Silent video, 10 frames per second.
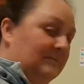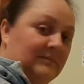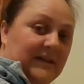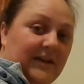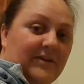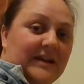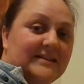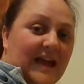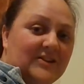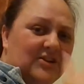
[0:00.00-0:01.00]
Here it
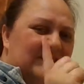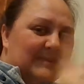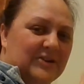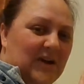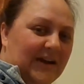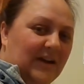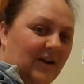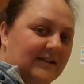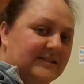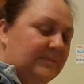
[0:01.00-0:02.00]
is. Had to use my tracking
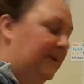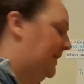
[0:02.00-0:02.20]
eyes to pick it